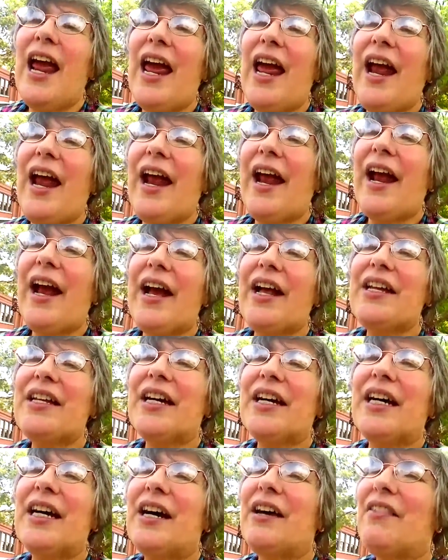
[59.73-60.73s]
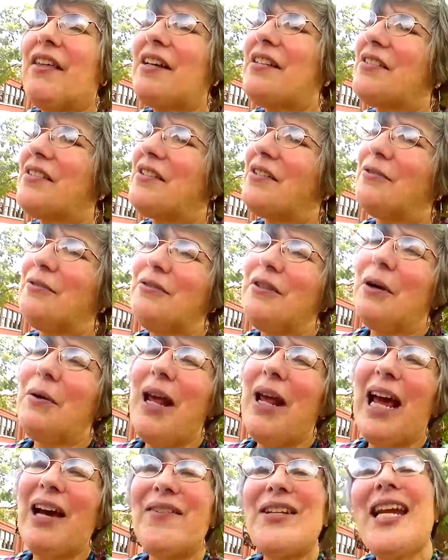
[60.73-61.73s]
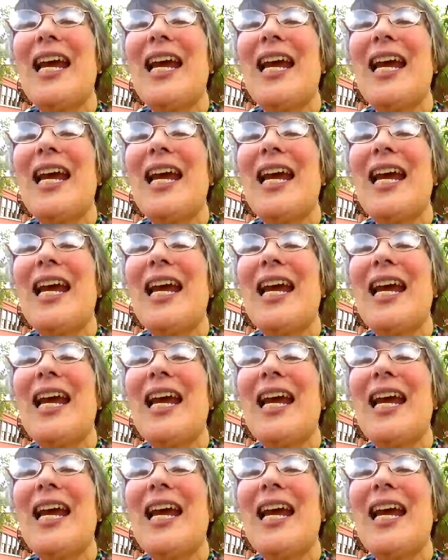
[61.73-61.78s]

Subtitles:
And they still don't have a